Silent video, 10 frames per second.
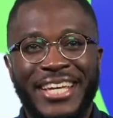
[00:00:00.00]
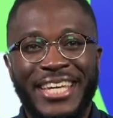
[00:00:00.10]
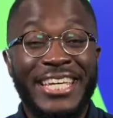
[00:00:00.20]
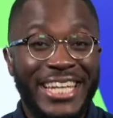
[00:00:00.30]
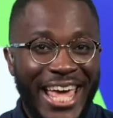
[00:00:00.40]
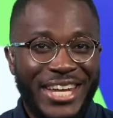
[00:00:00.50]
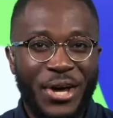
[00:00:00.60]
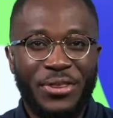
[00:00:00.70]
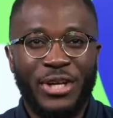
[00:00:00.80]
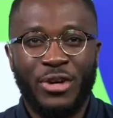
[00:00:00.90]
He led
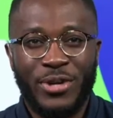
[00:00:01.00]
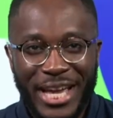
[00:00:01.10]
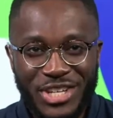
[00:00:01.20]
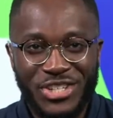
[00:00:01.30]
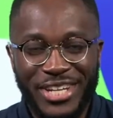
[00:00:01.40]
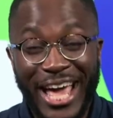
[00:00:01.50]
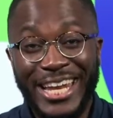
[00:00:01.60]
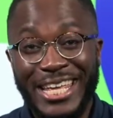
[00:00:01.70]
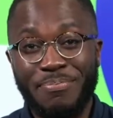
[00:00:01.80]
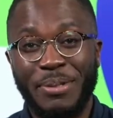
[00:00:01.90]
on the creation
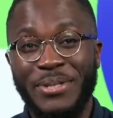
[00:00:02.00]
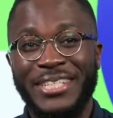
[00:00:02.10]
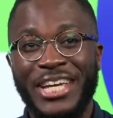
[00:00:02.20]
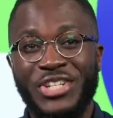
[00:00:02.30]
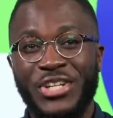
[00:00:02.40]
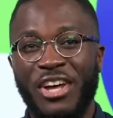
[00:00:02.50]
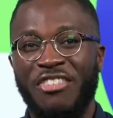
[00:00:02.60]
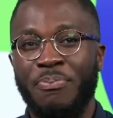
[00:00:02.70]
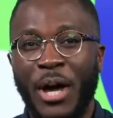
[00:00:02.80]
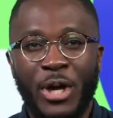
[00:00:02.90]
and implementation
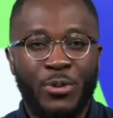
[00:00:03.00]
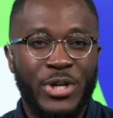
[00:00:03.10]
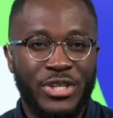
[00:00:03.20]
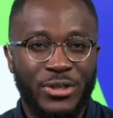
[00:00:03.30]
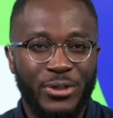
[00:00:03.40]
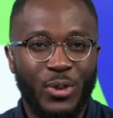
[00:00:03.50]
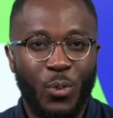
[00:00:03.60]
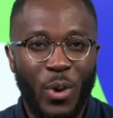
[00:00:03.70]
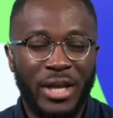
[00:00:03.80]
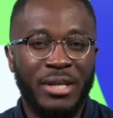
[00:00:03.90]
of Bioregional's
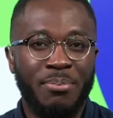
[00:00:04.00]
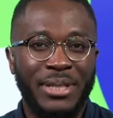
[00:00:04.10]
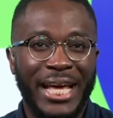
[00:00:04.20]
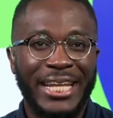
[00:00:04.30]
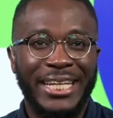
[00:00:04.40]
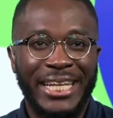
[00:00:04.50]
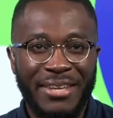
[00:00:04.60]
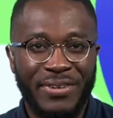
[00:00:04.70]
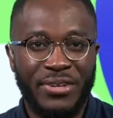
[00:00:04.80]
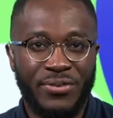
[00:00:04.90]
One Planet
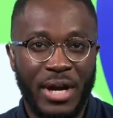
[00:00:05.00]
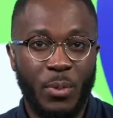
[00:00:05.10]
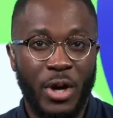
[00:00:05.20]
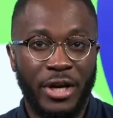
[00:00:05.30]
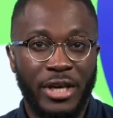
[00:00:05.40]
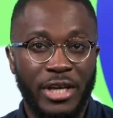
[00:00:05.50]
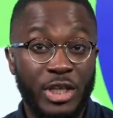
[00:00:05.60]
Living framework,